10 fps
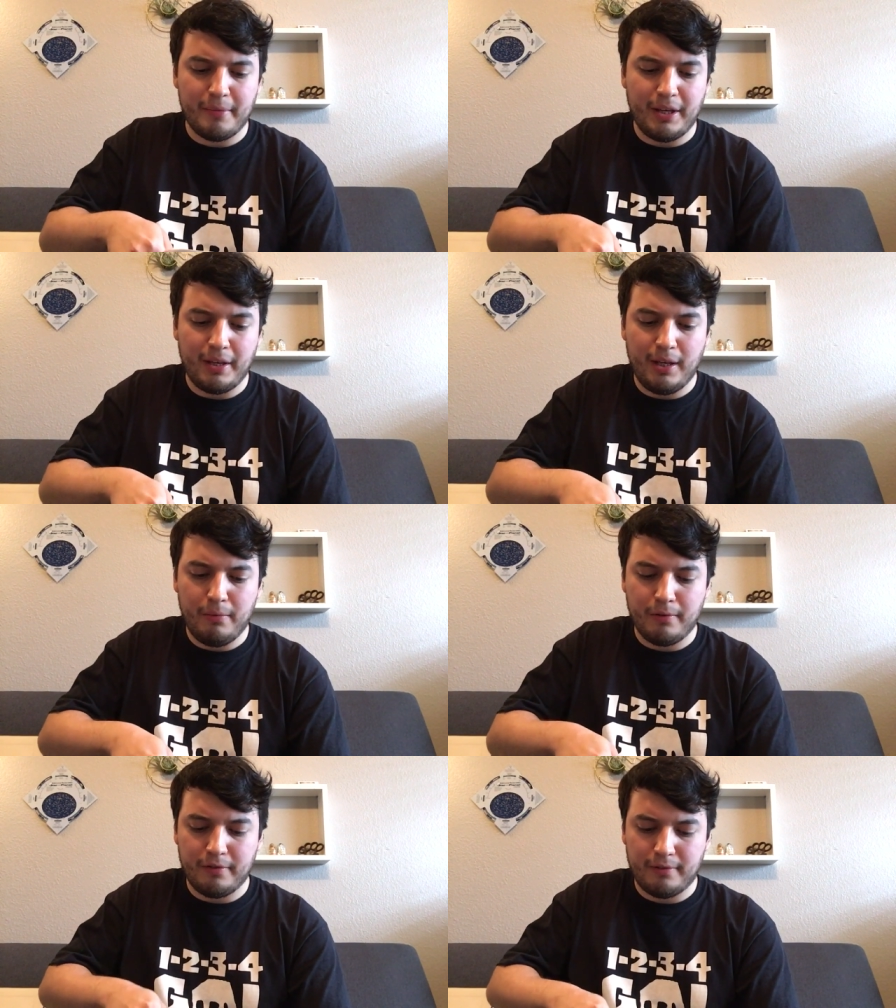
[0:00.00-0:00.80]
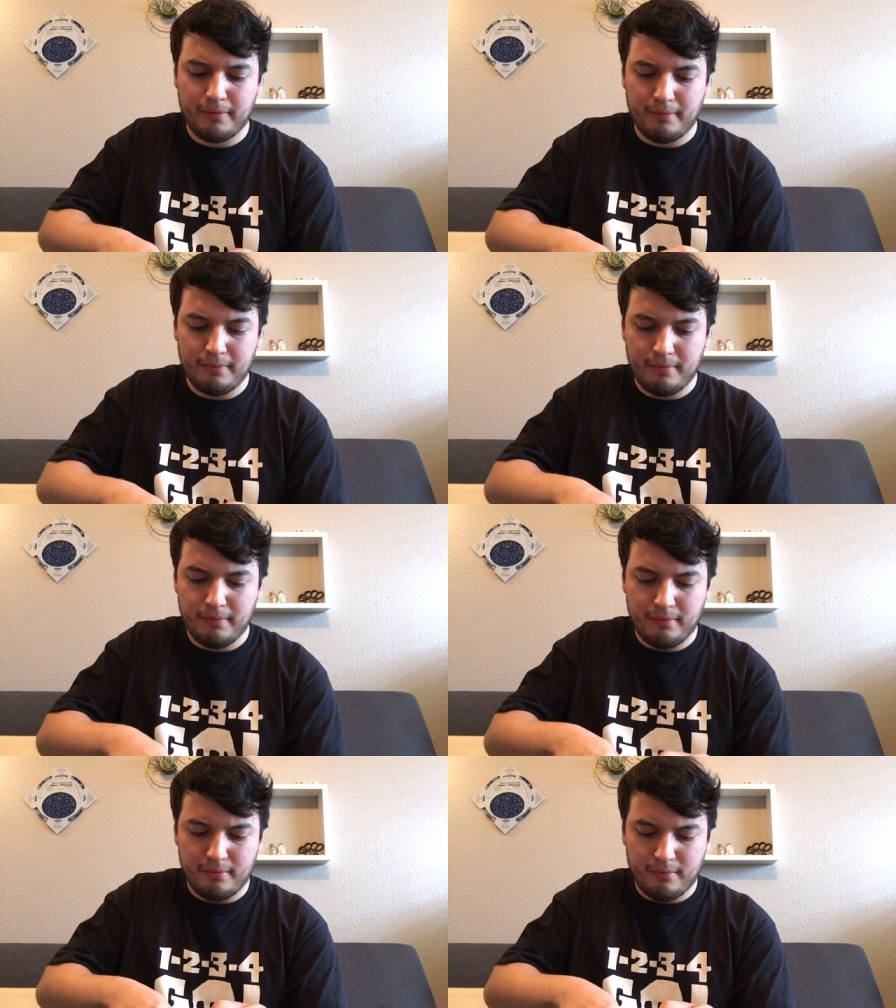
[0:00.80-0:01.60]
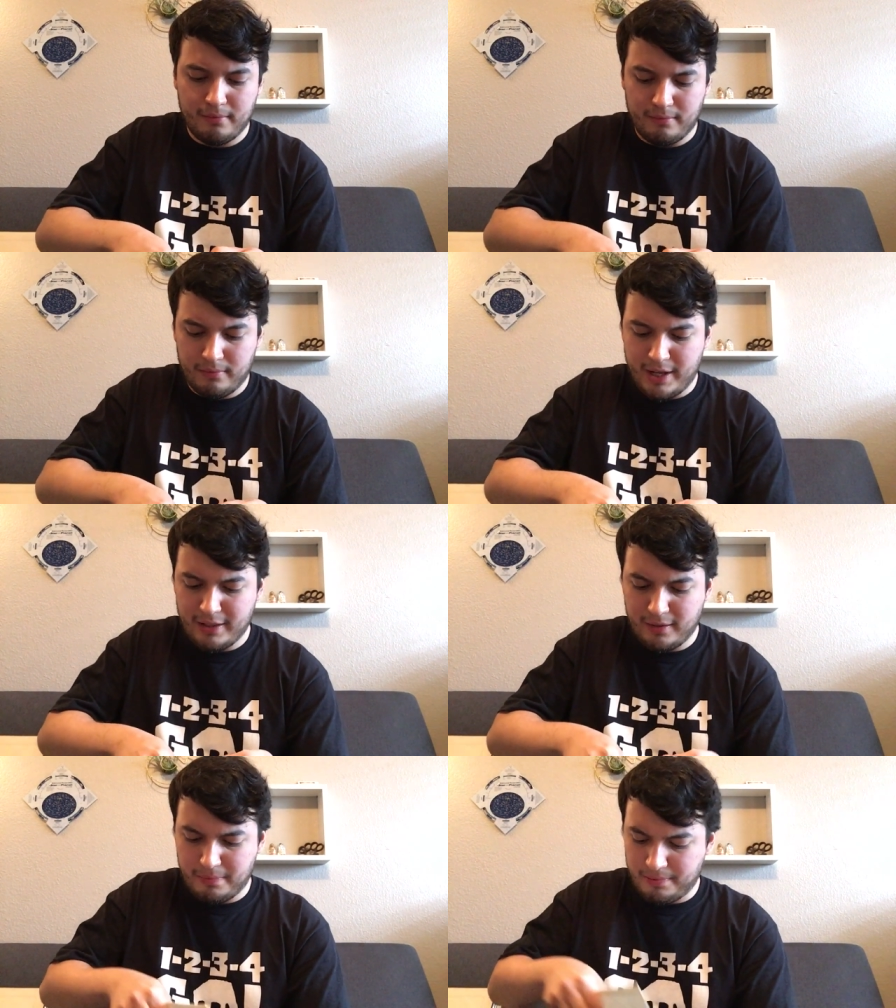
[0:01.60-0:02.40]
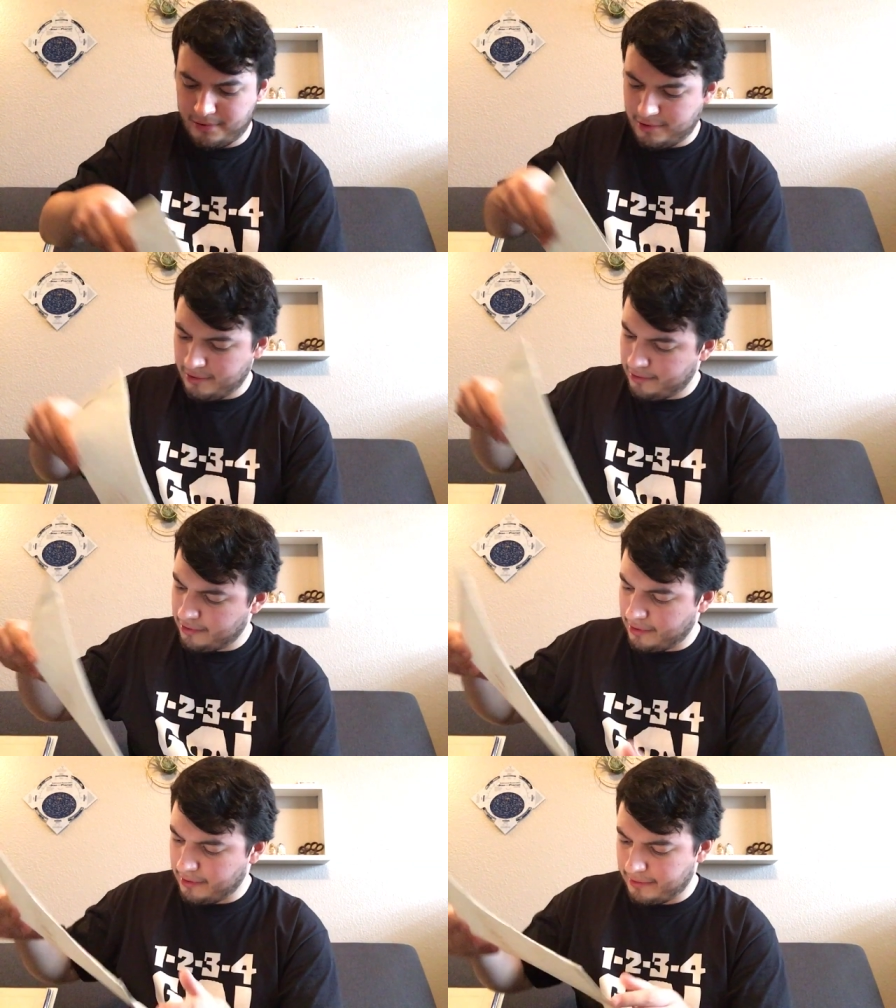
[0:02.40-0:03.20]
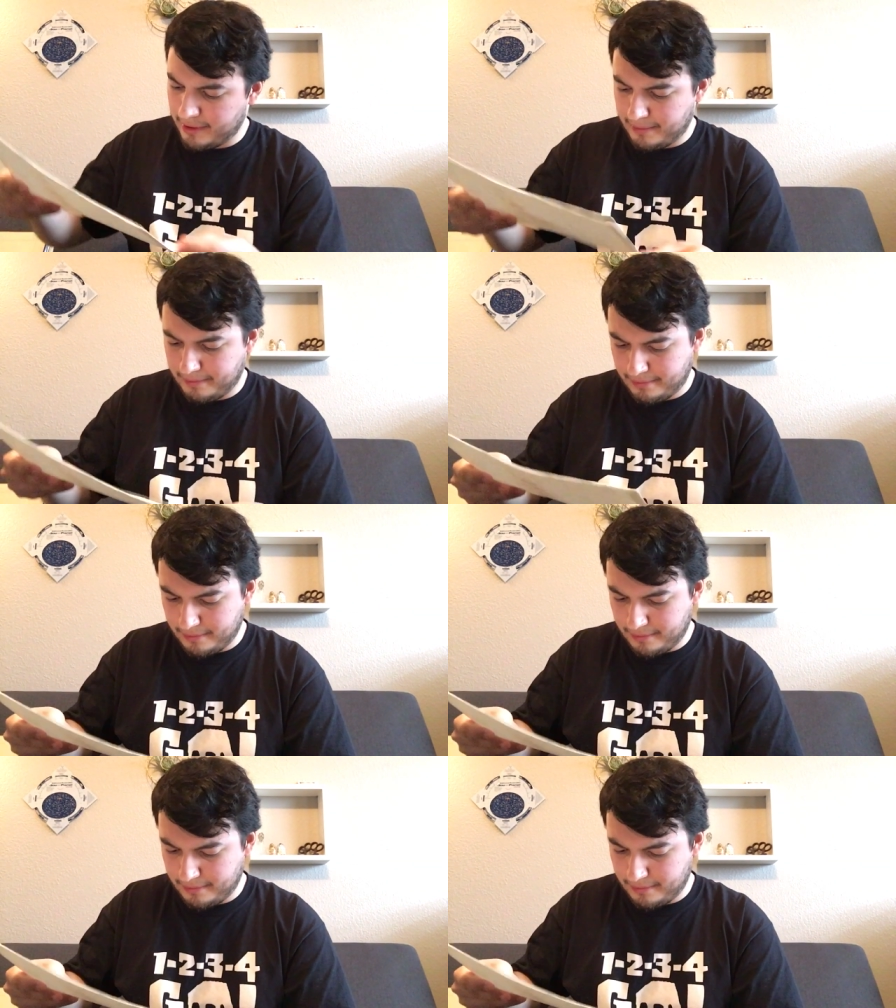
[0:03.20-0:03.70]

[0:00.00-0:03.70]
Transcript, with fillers: I mean, he was not the producer, if I'm